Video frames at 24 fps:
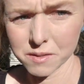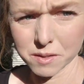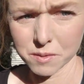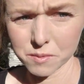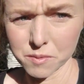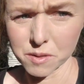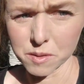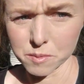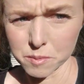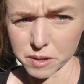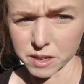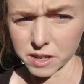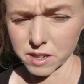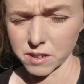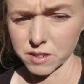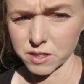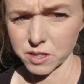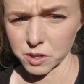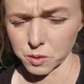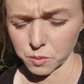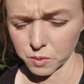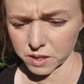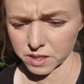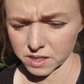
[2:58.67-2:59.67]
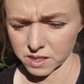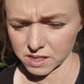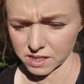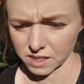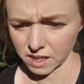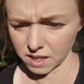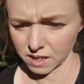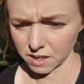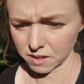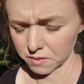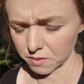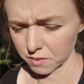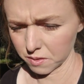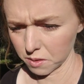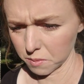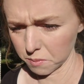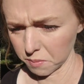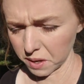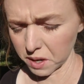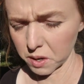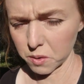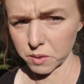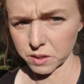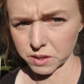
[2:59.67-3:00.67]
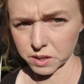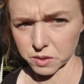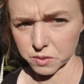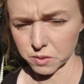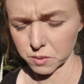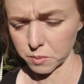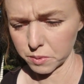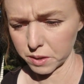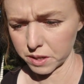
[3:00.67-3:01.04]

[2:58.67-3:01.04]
of them for breeders, you want to save the big ones for